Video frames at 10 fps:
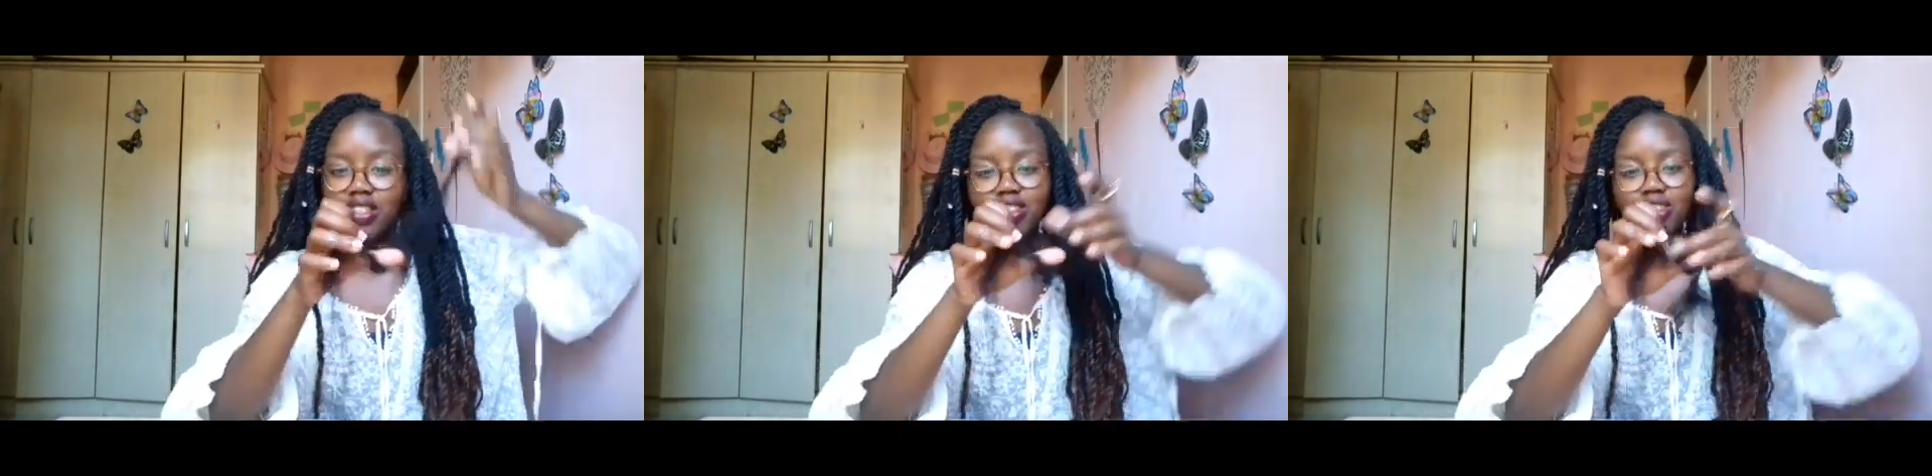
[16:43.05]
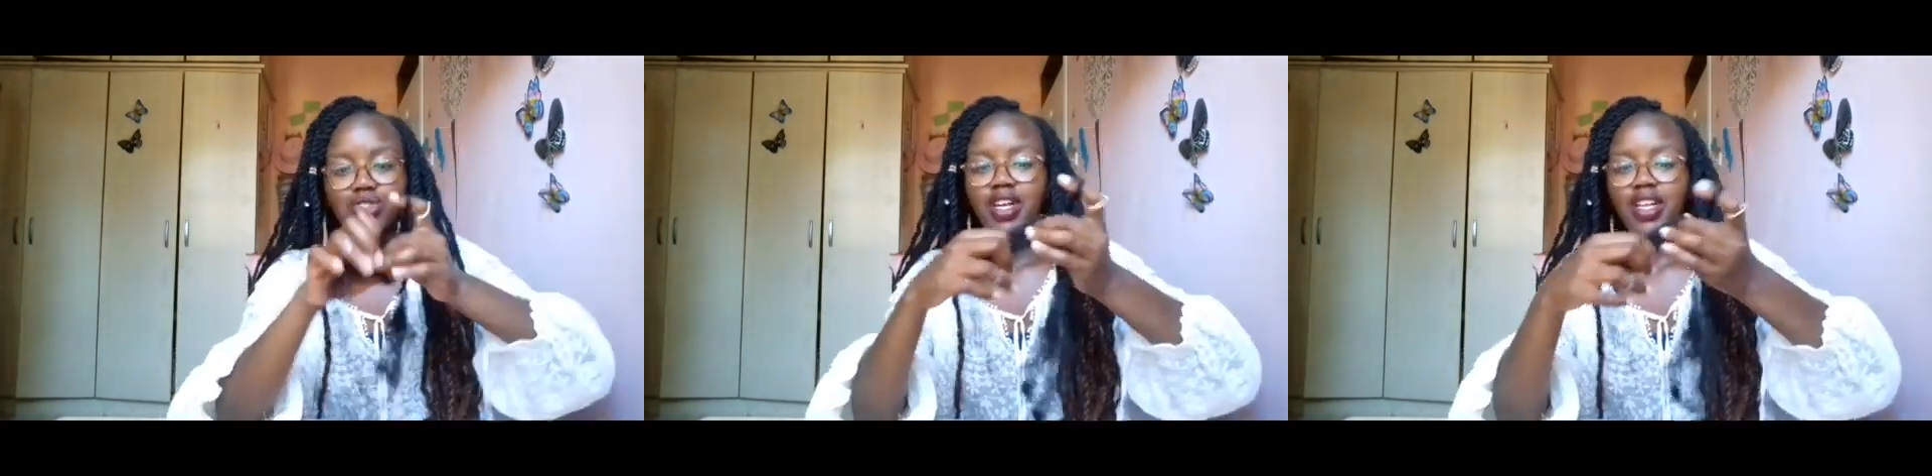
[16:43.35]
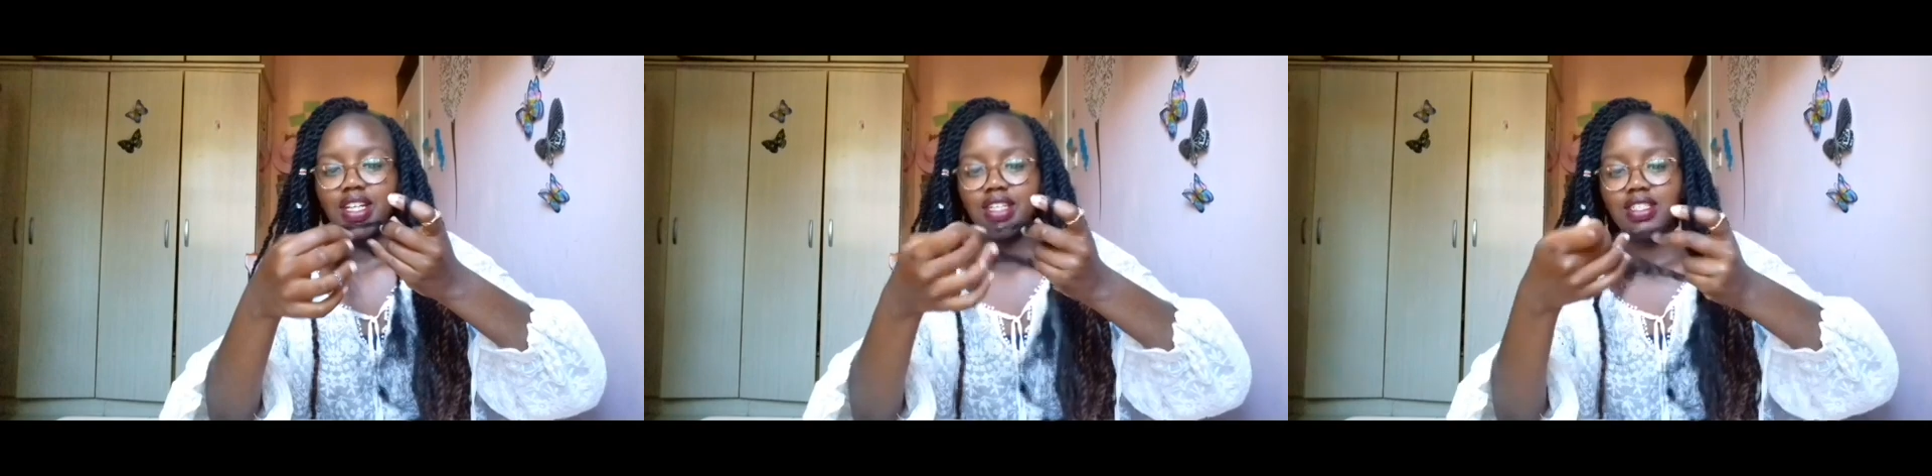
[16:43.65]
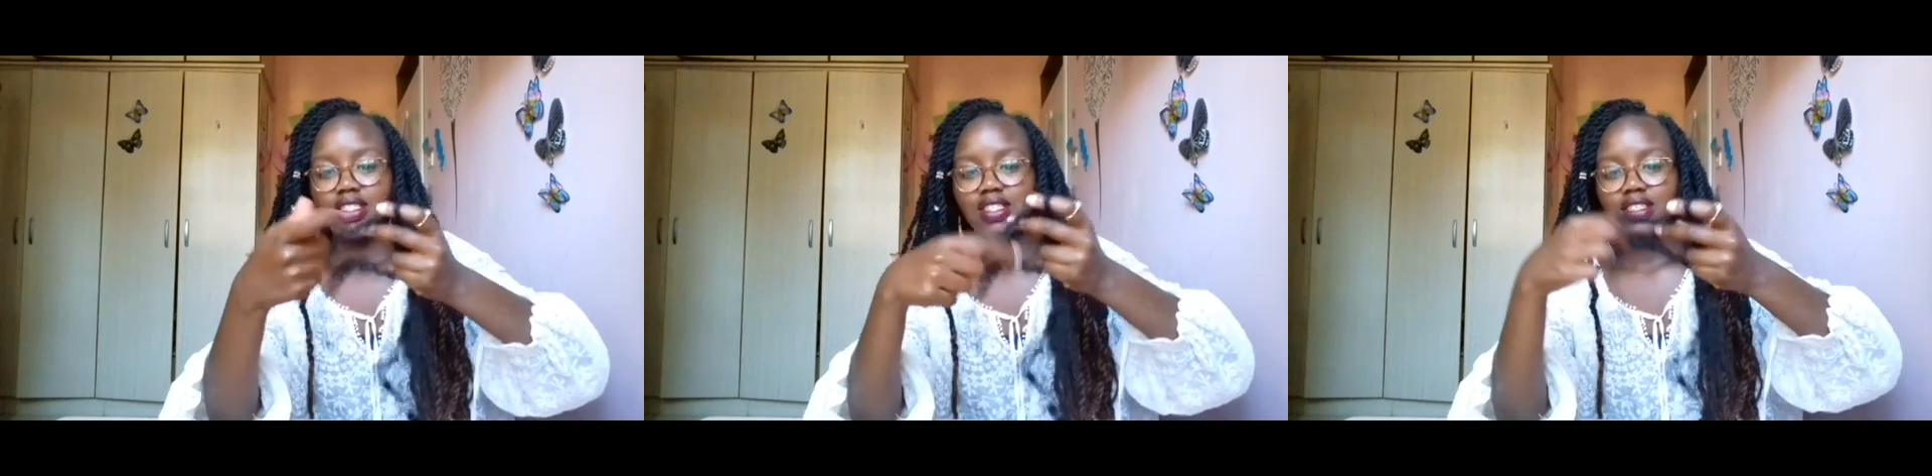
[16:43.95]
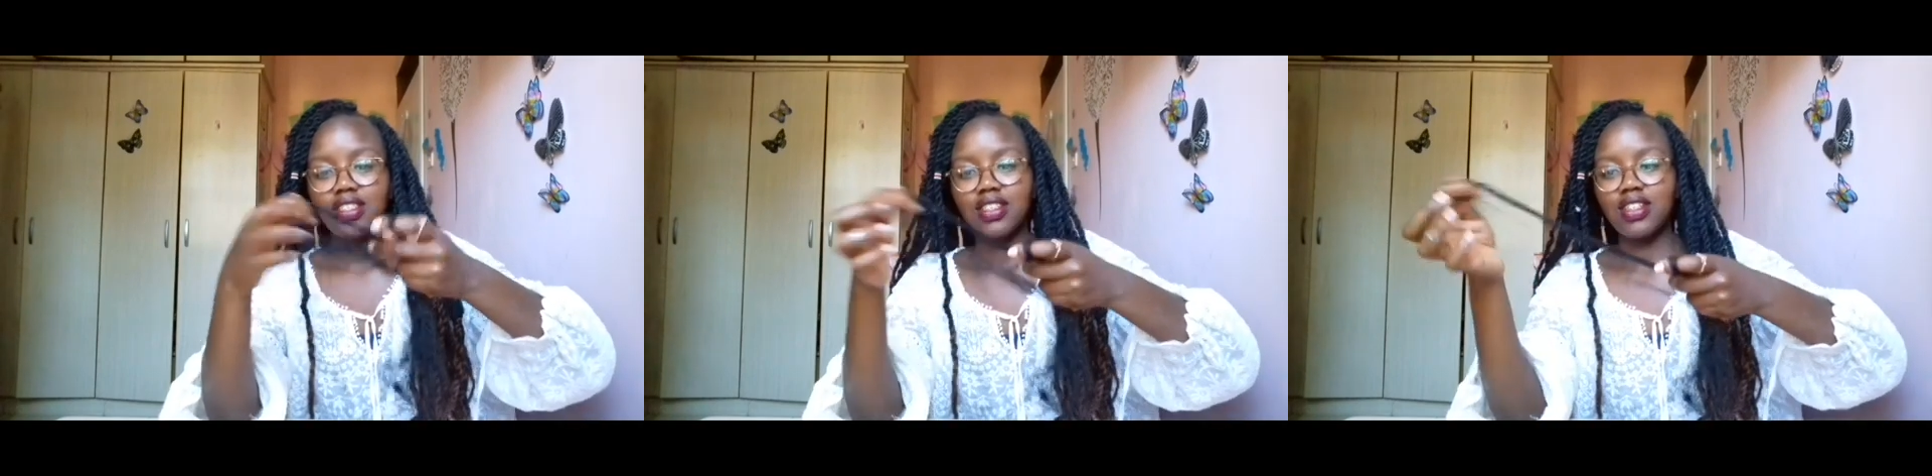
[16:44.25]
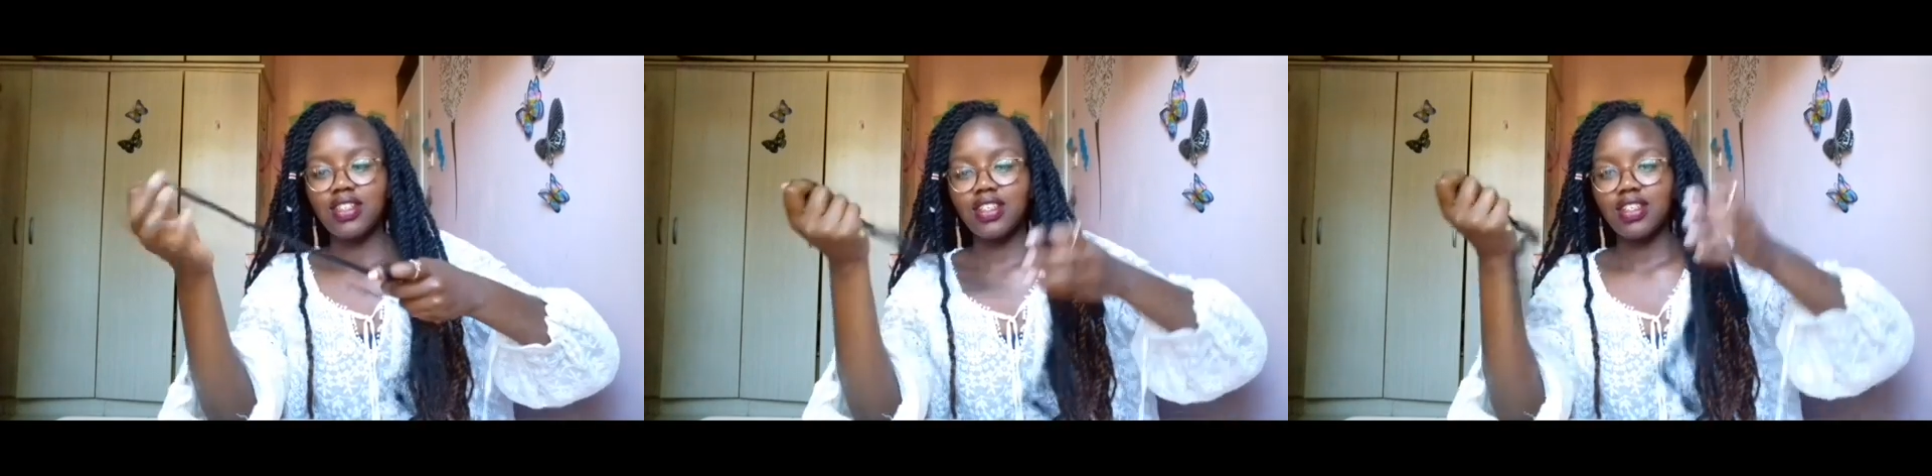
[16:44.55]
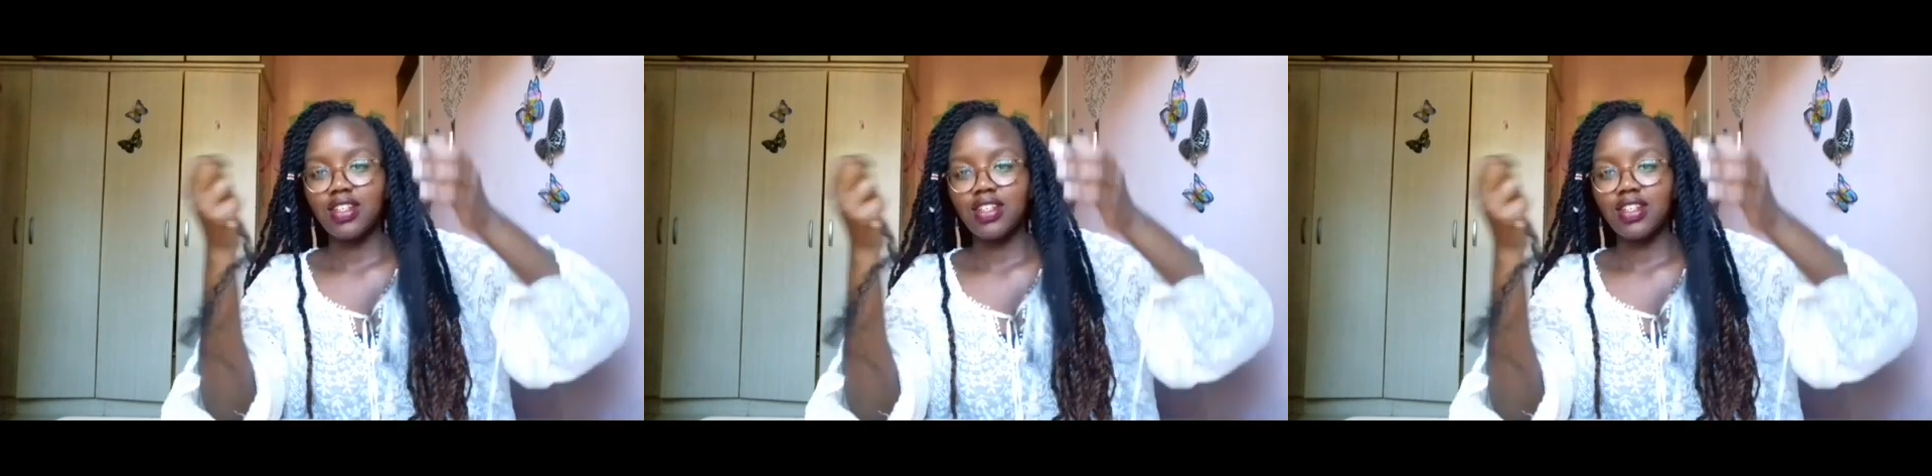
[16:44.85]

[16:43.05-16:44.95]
and join it